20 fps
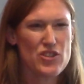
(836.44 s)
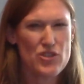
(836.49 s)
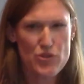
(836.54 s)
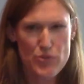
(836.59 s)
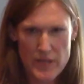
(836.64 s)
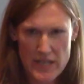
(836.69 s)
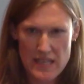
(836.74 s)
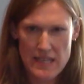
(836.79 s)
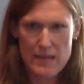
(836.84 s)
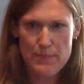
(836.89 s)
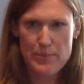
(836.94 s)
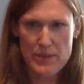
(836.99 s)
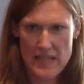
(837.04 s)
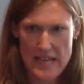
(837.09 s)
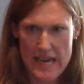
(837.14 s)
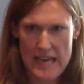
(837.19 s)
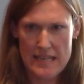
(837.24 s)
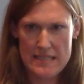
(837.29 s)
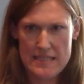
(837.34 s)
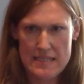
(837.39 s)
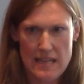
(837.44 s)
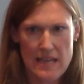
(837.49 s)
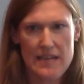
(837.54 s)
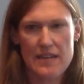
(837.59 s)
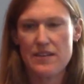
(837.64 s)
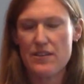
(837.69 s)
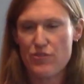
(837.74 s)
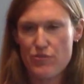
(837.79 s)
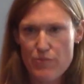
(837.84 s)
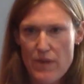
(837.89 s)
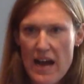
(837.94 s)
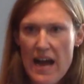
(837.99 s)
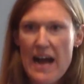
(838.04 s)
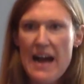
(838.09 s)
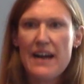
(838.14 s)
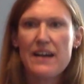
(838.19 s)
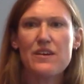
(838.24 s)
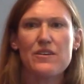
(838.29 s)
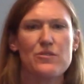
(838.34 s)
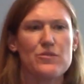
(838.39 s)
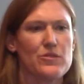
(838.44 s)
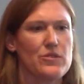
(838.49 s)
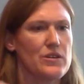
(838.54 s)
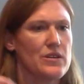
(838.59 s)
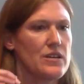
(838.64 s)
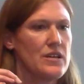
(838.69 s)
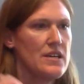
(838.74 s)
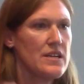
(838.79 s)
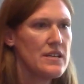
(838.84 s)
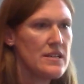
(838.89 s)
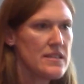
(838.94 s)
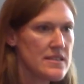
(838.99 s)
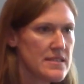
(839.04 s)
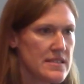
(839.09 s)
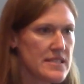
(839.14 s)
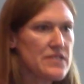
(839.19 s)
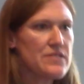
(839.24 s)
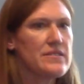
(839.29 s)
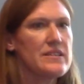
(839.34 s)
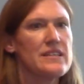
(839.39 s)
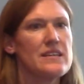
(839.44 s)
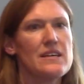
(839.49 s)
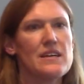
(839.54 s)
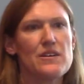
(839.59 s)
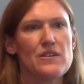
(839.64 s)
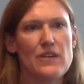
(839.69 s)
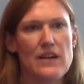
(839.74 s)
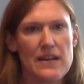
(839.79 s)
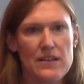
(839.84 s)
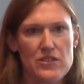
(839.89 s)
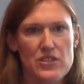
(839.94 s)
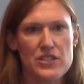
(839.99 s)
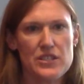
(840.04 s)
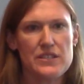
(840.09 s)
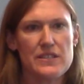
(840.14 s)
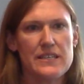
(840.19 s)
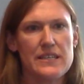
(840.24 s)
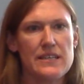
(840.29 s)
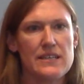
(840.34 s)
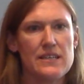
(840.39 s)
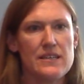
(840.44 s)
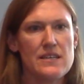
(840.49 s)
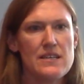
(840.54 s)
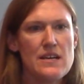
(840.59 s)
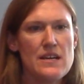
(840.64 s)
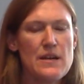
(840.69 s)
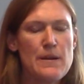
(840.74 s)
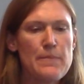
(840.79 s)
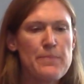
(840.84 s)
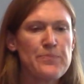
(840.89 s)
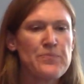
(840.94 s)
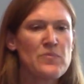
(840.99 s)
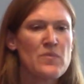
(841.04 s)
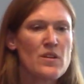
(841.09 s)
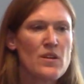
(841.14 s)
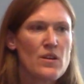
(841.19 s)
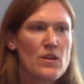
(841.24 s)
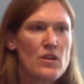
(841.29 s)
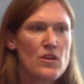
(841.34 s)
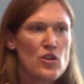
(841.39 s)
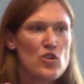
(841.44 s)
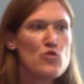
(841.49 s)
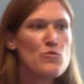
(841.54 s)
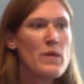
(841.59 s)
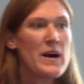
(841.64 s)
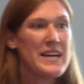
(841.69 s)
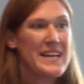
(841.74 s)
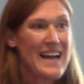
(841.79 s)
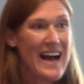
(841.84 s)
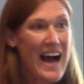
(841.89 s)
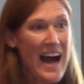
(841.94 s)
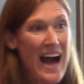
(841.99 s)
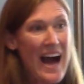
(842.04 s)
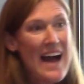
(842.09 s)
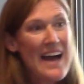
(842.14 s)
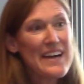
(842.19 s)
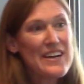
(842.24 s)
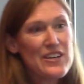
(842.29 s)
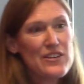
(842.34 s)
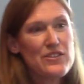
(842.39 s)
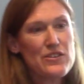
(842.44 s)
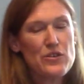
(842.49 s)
tricky place like Iraq or Syria or Algeria, you might hire